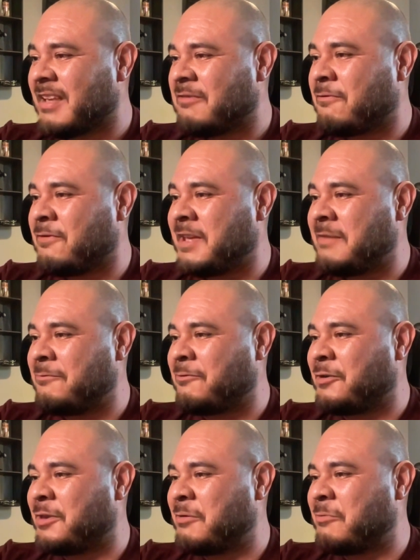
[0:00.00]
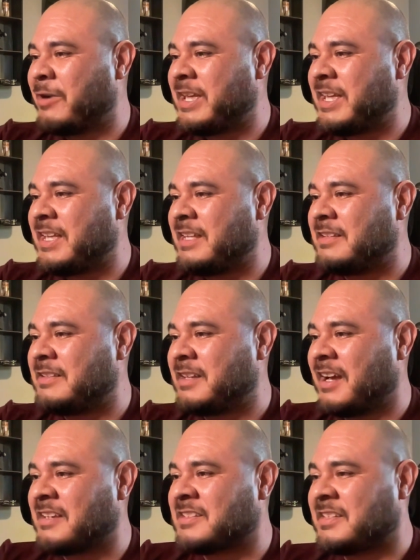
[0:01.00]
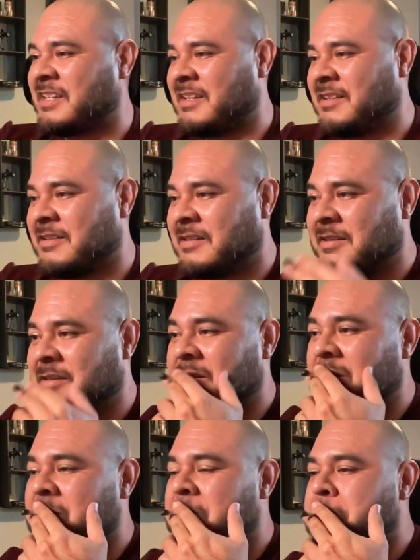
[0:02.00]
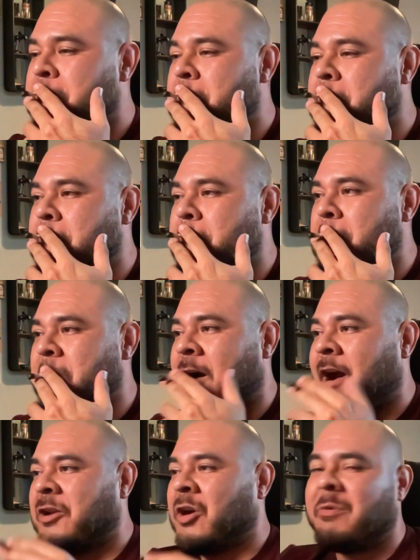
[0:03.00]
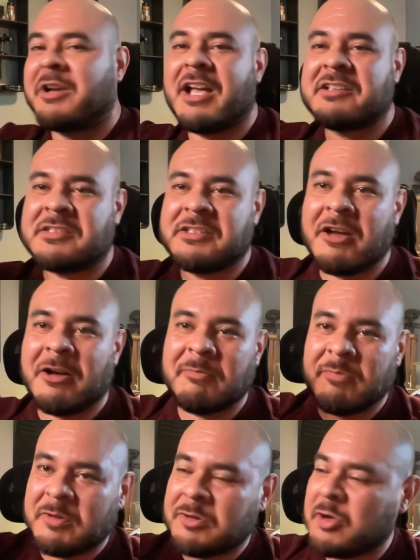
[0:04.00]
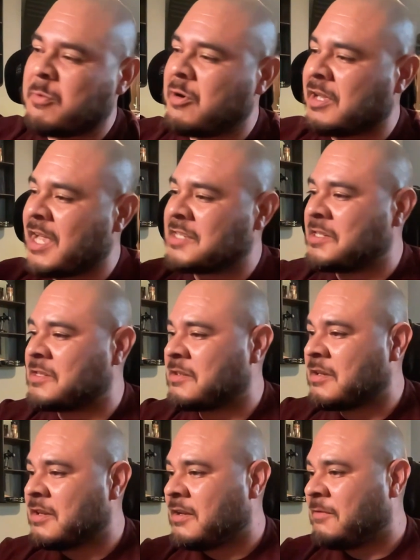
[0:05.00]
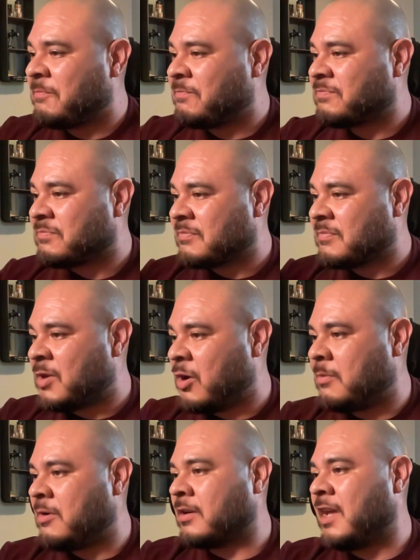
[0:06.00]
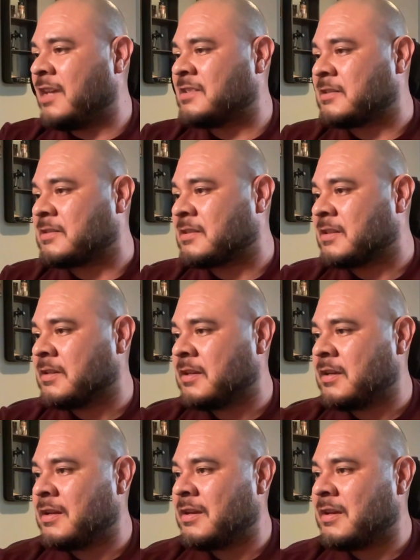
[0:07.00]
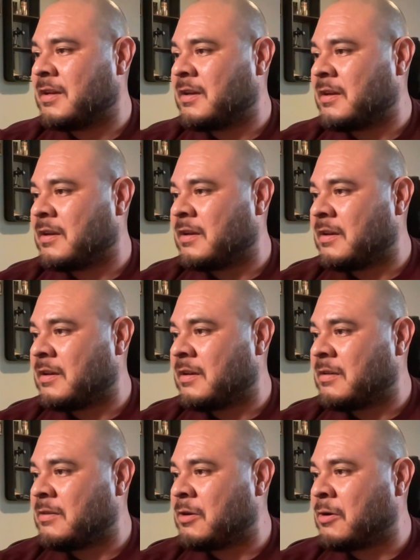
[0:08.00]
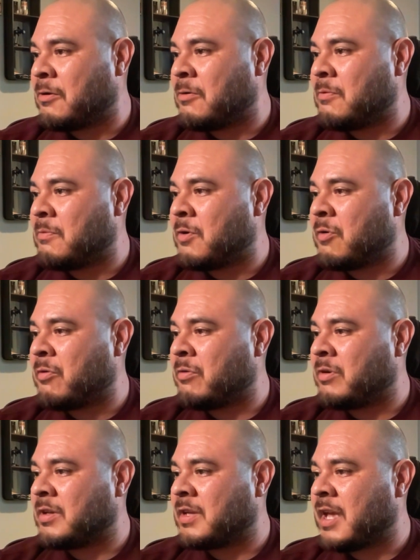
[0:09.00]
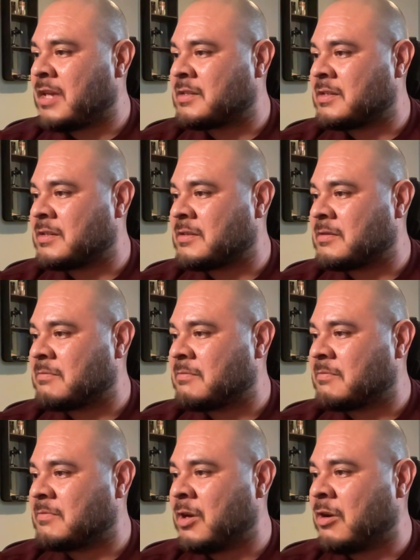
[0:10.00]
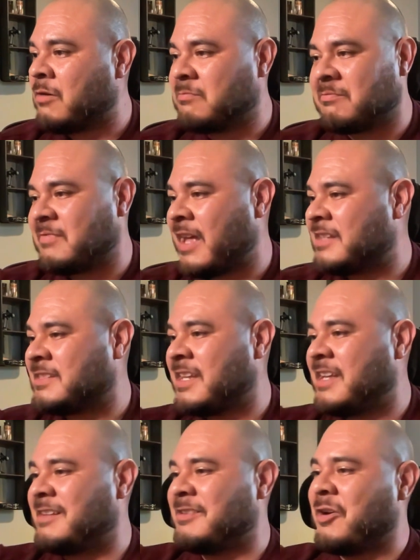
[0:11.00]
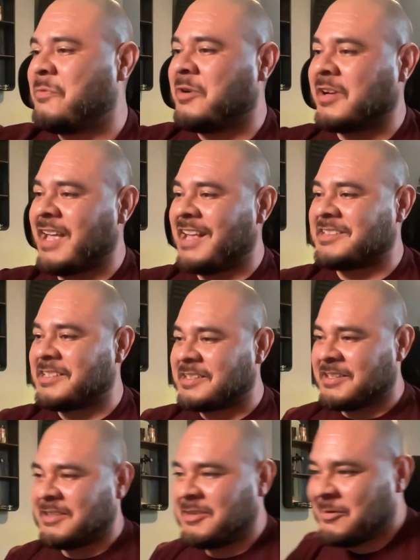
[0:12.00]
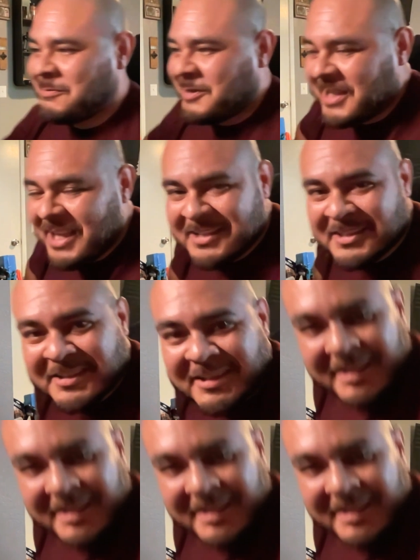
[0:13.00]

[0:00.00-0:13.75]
Fim for the win. Dusty. All right, no more guesses, y'all. No more guesses. No more guesses. No more guesses. No, that's it. No more guesses. No more guesses.